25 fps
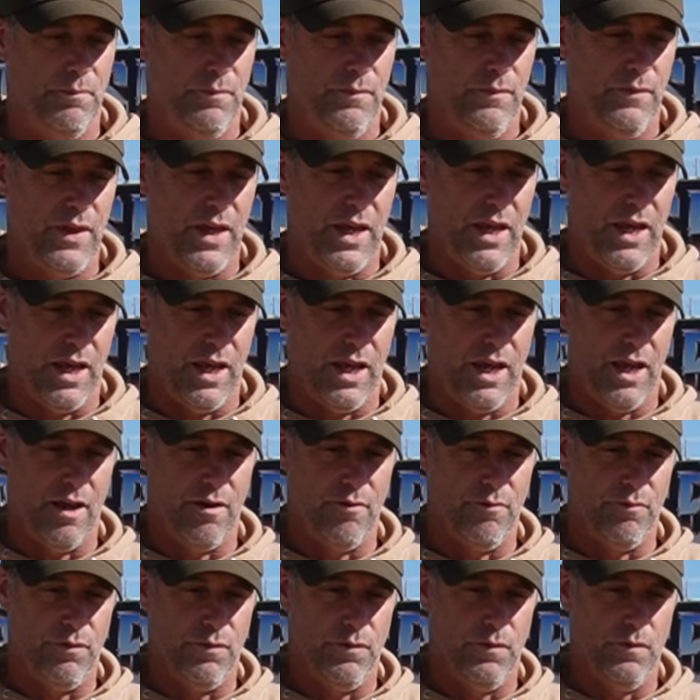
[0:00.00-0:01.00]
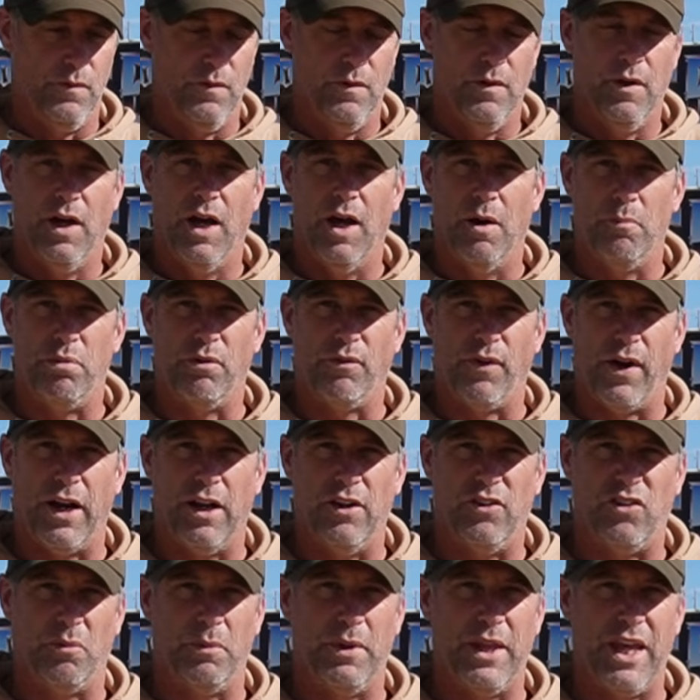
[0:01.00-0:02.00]
They have
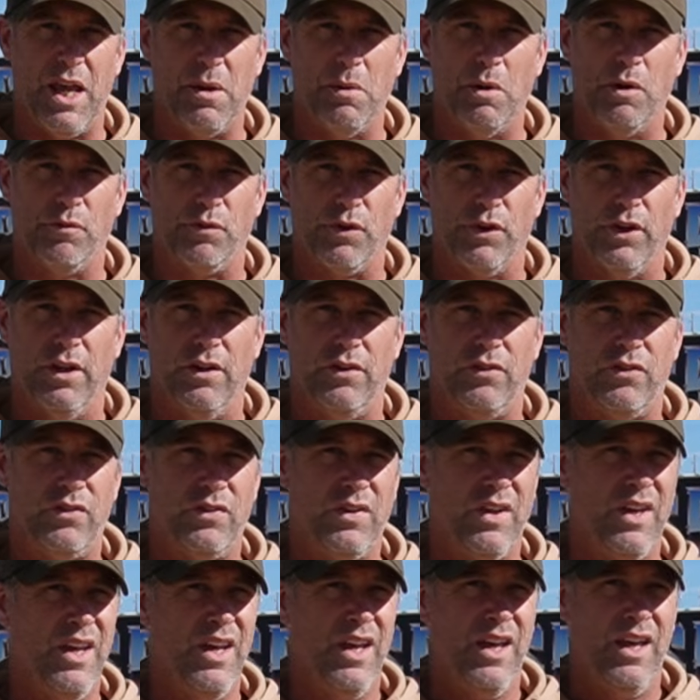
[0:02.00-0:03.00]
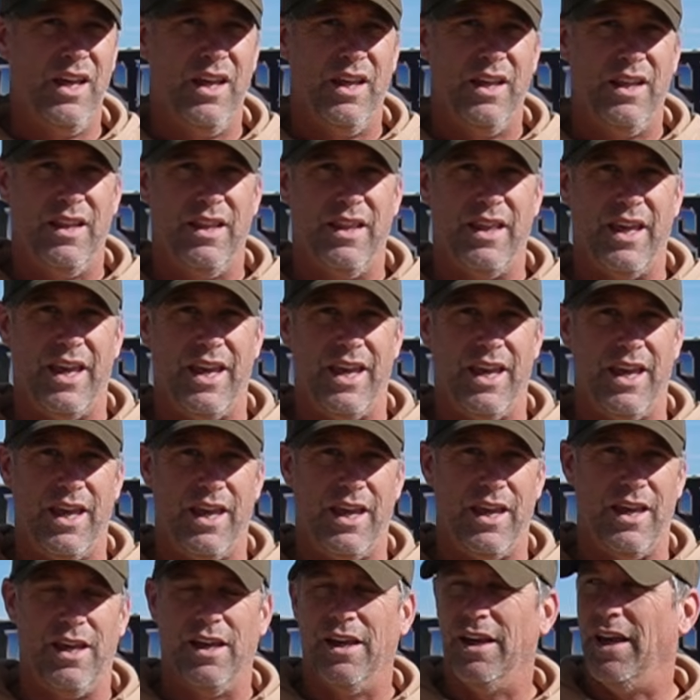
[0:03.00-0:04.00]
provided some of the ammo for this.
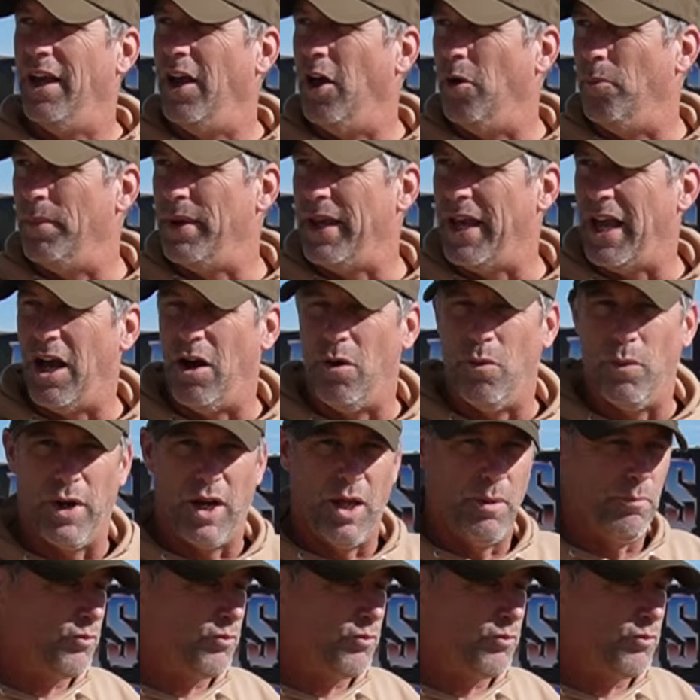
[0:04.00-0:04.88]
They help me out when I'm